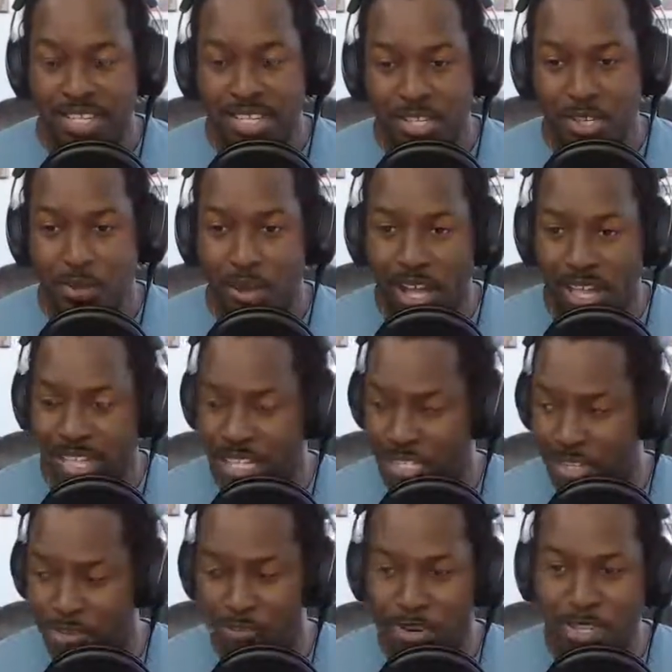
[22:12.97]
So while
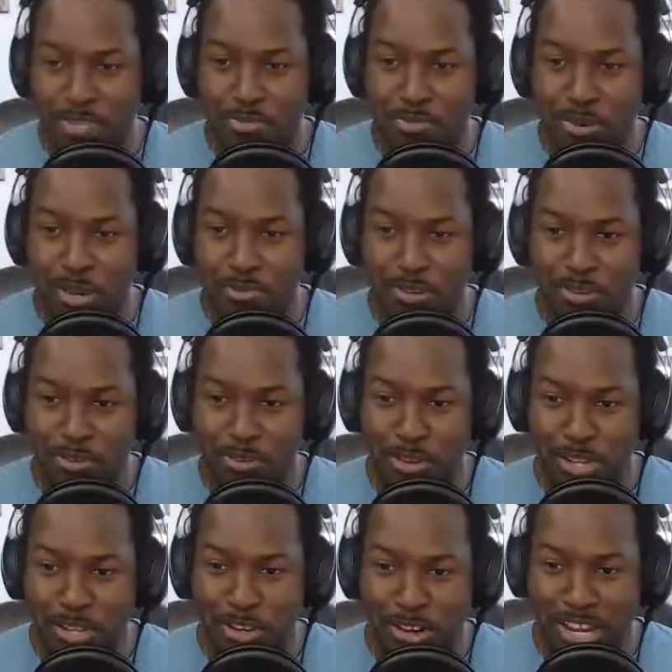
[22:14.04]
there's commercial break, we can
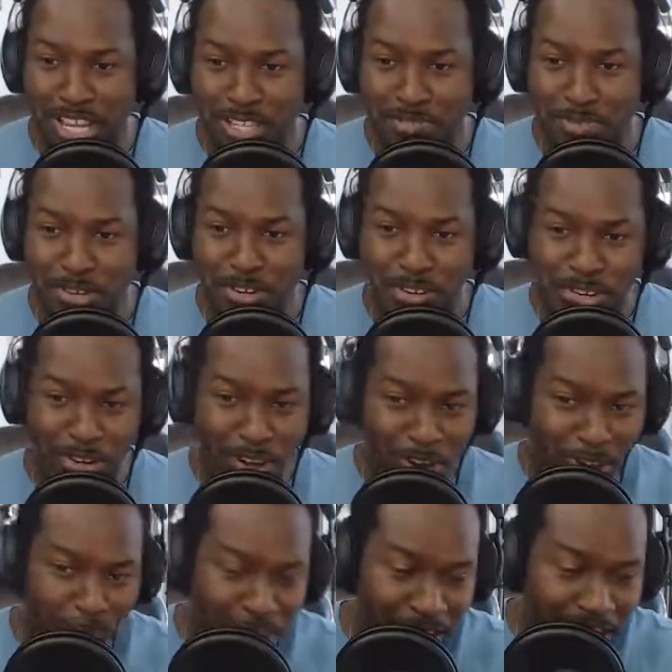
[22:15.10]
quickly go to HBO Go.